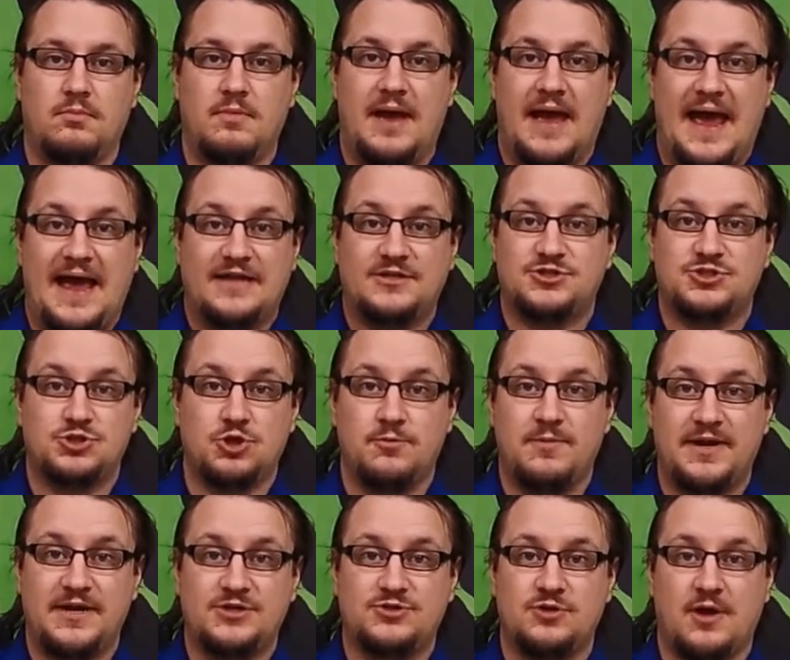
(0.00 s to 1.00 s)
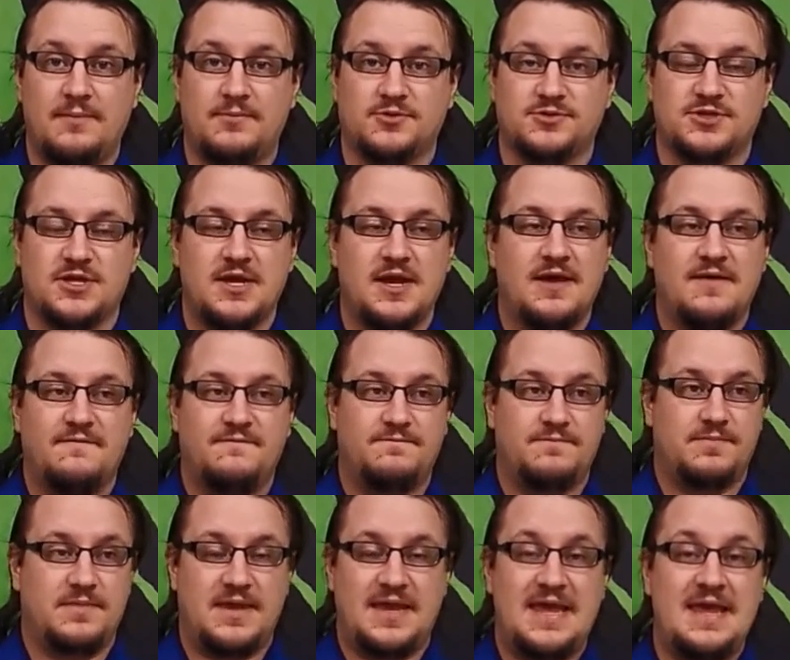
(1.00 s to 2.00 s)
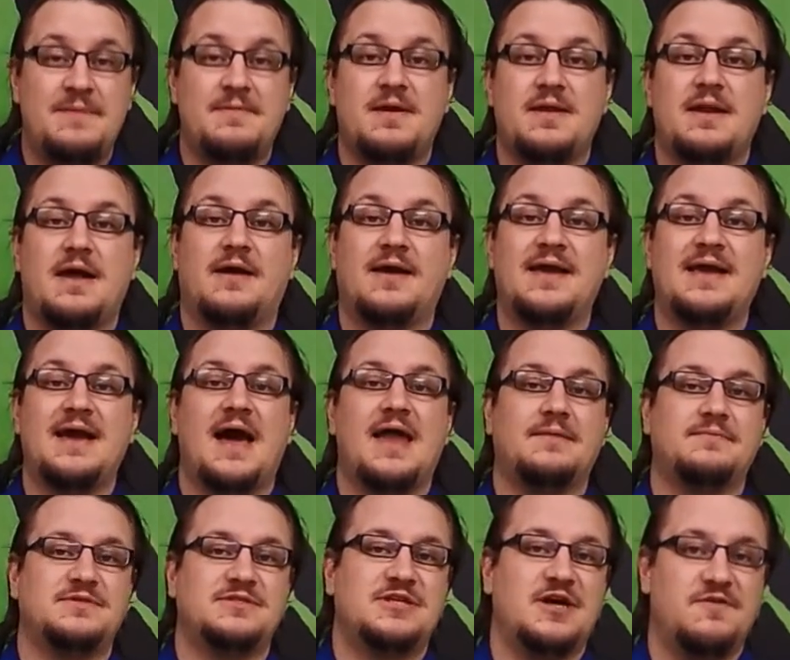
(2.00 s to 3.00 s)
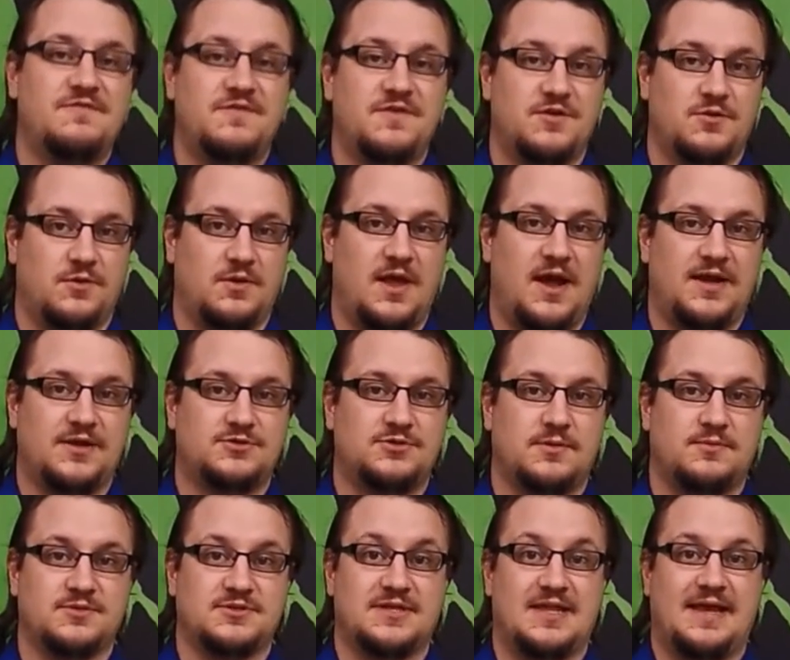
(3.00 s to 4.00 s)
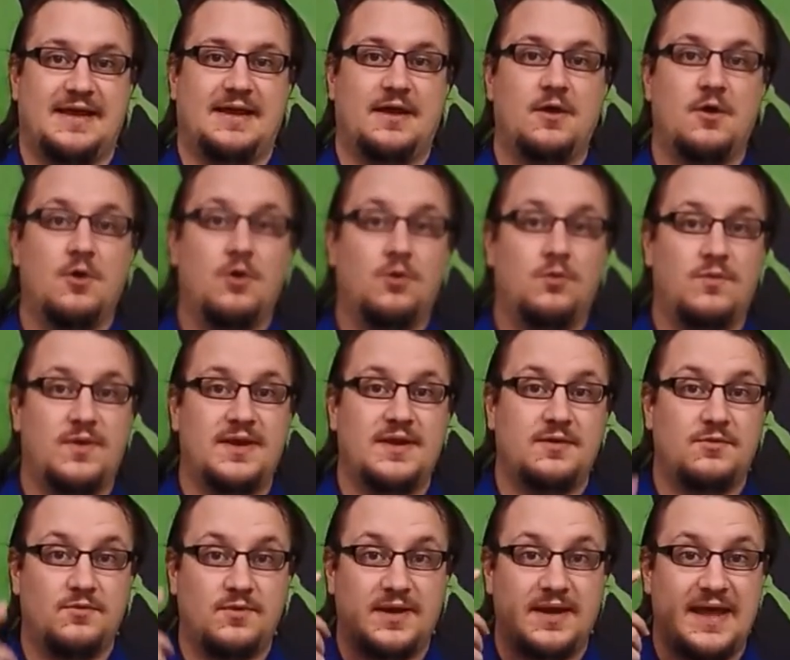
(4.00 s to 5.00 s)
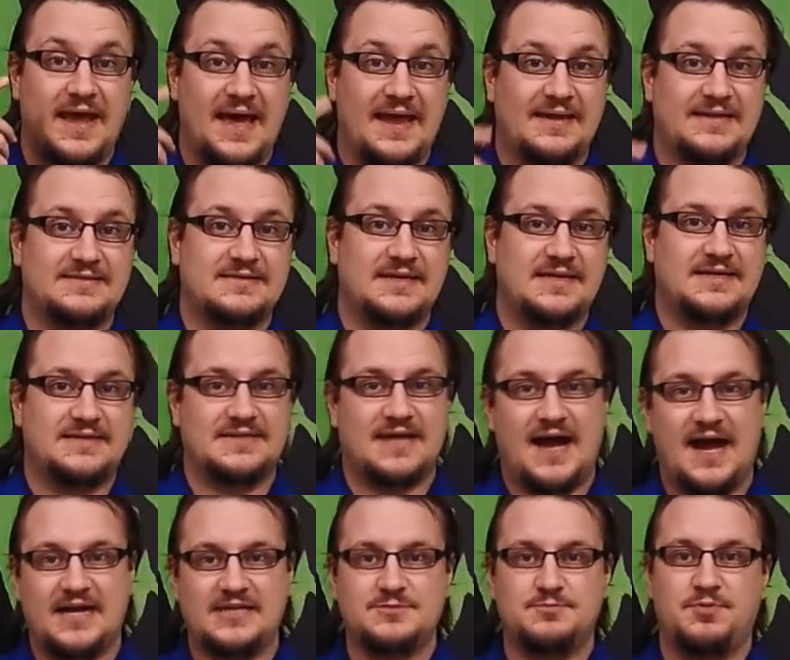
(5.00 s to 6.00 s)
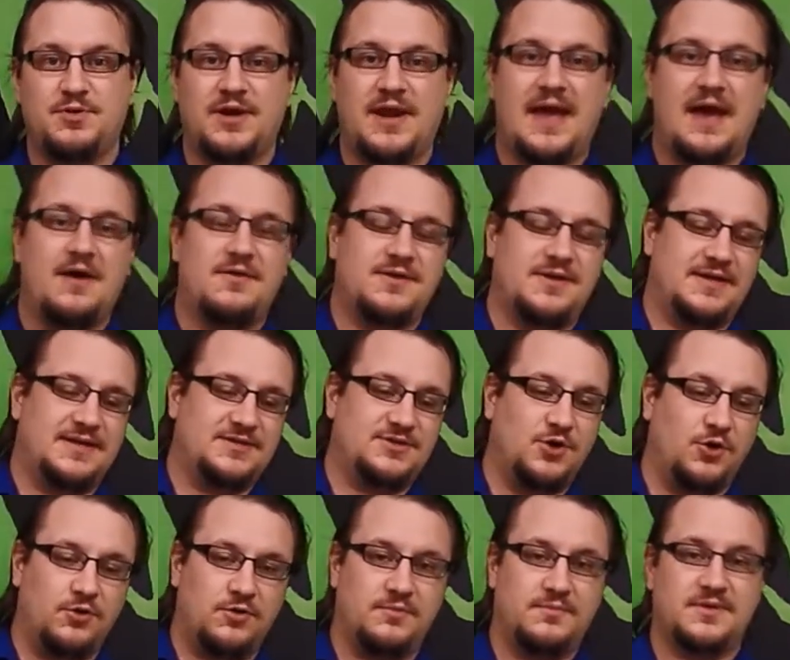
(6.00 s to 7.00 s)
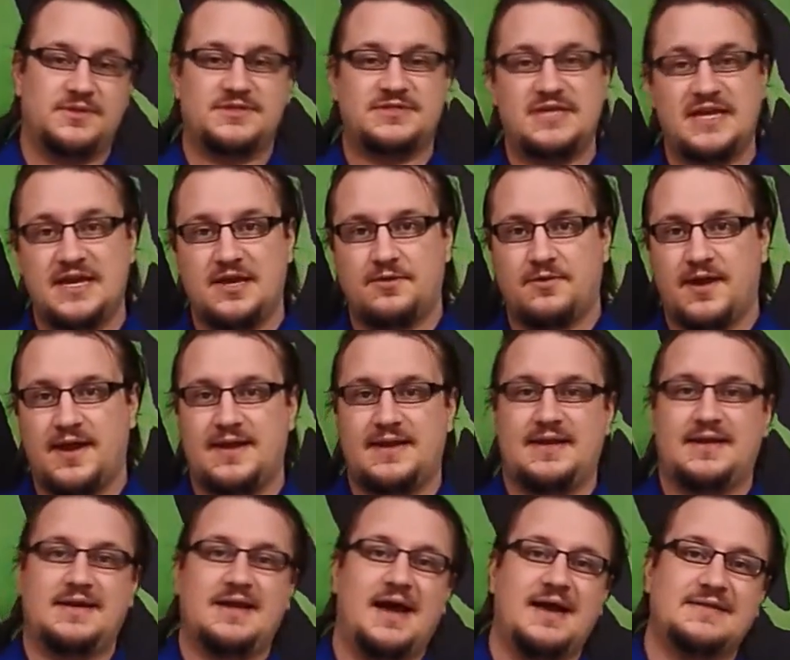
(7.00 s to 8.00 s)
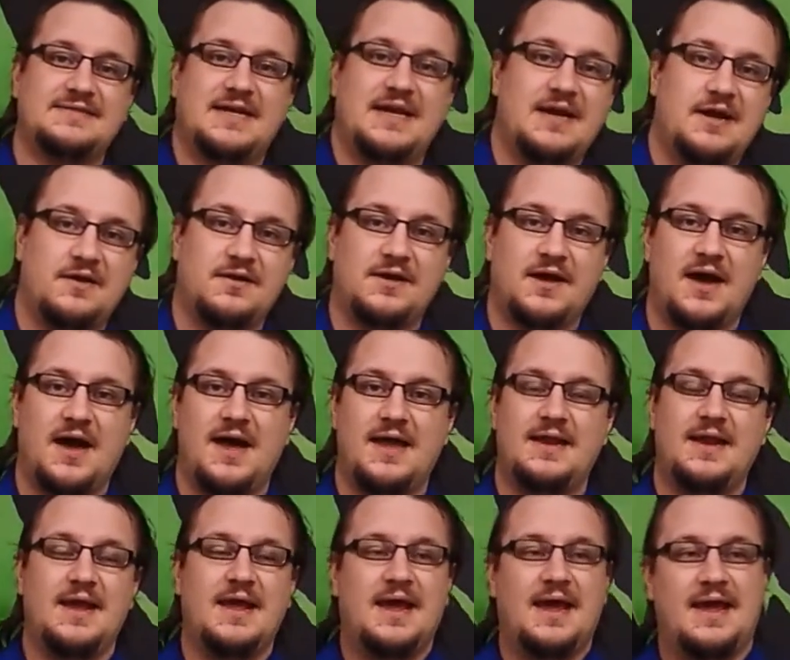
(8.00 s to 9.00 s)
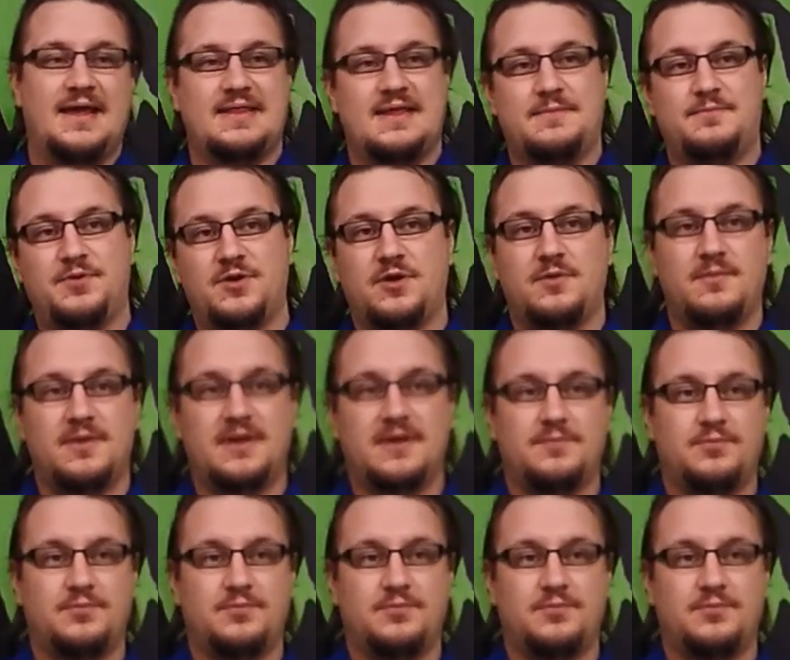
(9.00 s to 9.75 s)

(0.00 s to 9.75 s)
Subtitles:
had so many troubles. He got himself into a lot of troubles, like when he had his eyes put out and he had told him the secret and he got his hair cut and they put him into